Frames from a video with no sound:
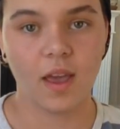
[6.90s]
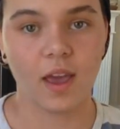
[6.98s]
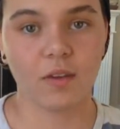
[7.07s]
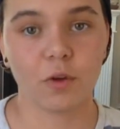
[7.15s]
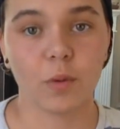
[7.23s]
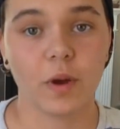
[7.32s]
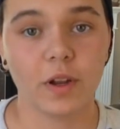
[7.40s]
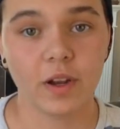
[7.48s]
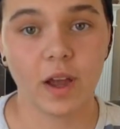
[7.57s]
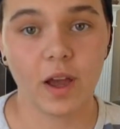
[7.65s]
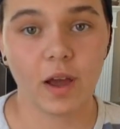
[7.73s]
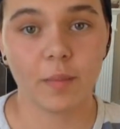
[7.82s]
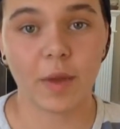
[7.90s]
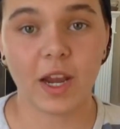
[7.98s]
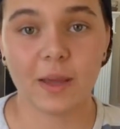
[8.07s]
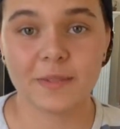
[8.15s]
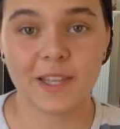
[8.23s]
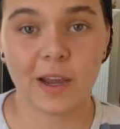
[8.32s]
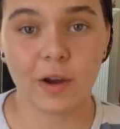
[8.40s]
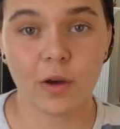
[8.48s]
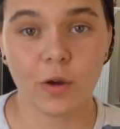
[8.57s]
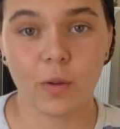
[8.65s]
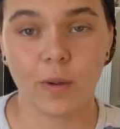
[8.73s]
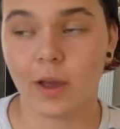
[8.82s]
Hey everyone, my name's
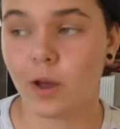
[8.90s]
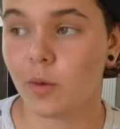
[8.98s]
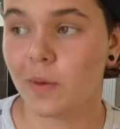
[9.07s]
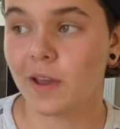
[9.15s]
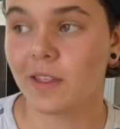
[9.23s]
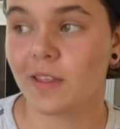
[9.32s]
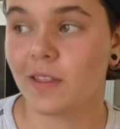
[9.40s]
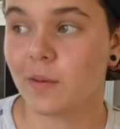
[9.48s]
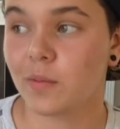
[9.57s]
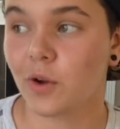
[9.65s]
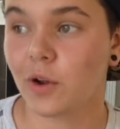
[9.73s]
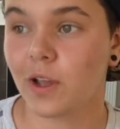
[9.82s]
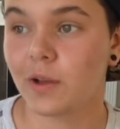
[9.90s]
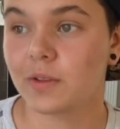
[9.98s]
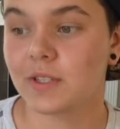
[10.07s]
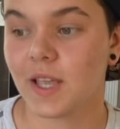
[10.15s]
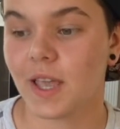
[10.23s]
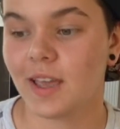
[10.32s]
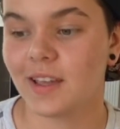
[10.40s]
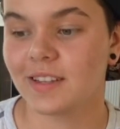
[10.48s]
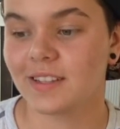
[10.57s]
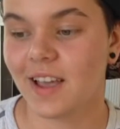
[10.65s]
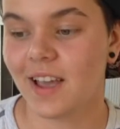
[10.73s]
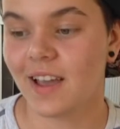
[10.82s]
Arrow. I go by they, them pronouns, and